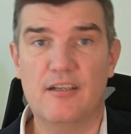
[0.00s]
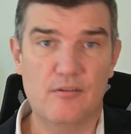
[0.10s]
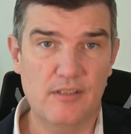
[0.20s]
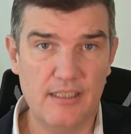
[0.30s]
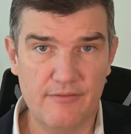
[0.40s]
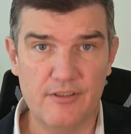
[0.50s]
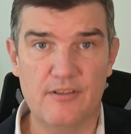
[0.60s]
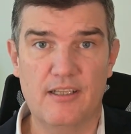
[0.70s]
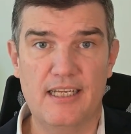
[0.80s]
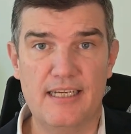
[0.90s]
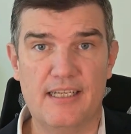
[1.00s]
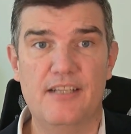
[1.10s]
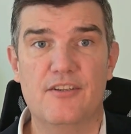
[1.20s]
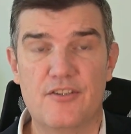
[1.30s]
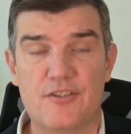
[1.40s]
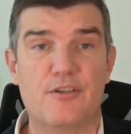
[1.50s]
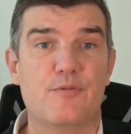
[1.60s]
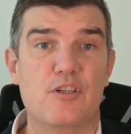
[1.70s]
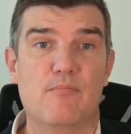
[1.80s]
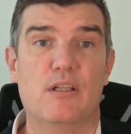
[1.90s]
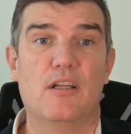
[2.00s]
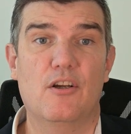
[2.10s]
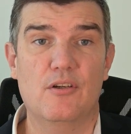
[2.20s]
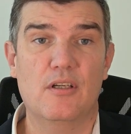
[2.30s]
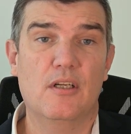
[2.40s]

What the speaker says: I'll leave a link in the description below.